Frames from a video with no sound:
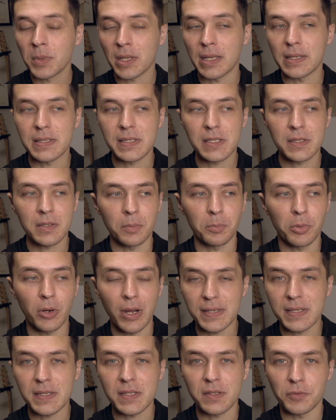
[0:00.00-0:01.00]
It's the
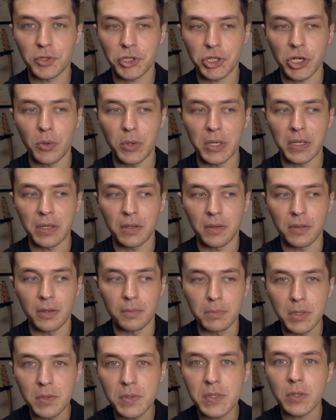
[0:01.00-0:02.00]
process of showing the
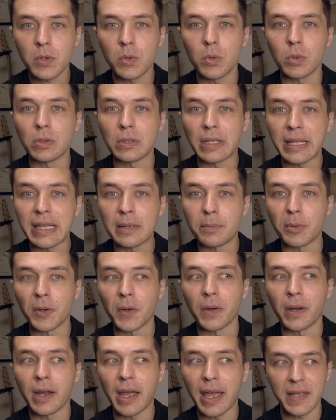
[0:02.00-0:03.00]
musical
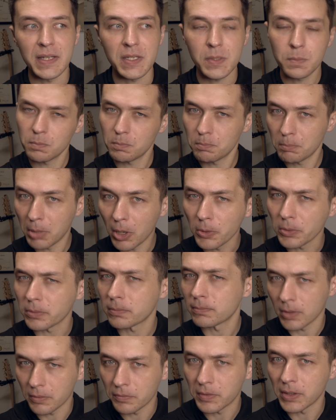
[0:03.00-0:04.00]
labor as
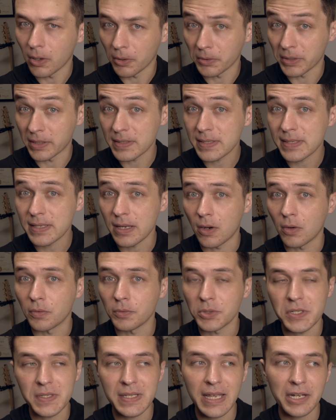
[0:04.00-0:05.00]
part of the art itself,
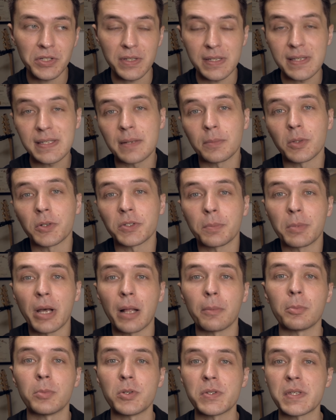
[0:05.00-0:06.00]
which is actually similar to
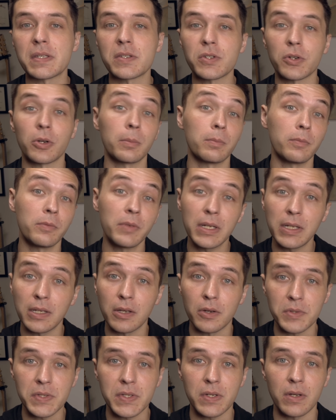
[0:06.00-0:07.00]
Pomplamoose term
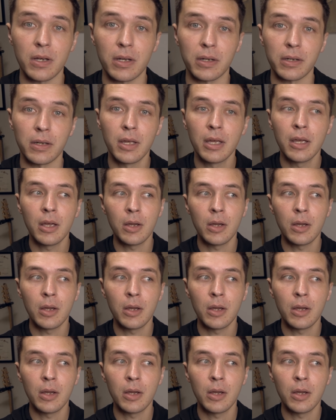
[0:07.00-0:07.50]
video song.